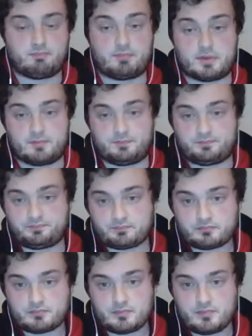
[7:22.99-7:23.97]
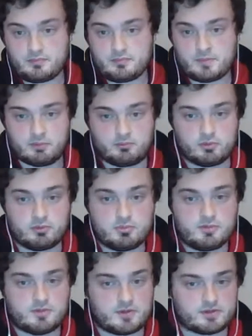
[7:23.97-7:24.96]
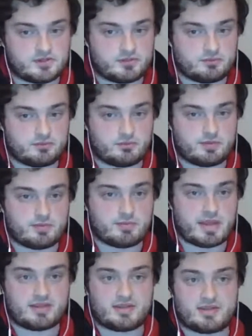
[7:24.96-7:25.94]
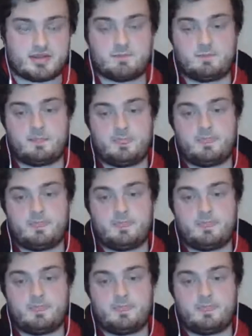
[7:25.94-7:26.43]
But we'll move on to the main thing,